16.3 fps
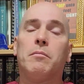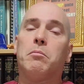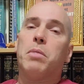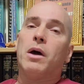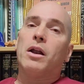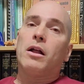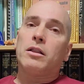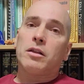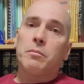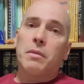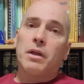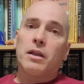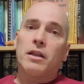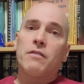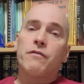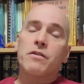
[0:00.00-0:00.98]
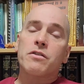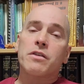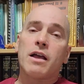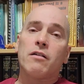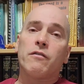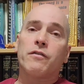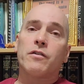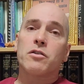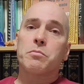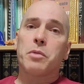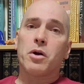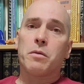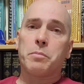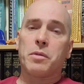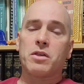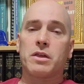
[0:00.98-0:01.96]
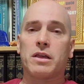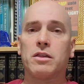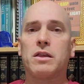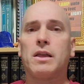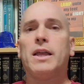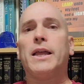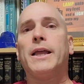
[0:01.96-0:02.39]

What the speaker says: but ultimately for selfish purposes.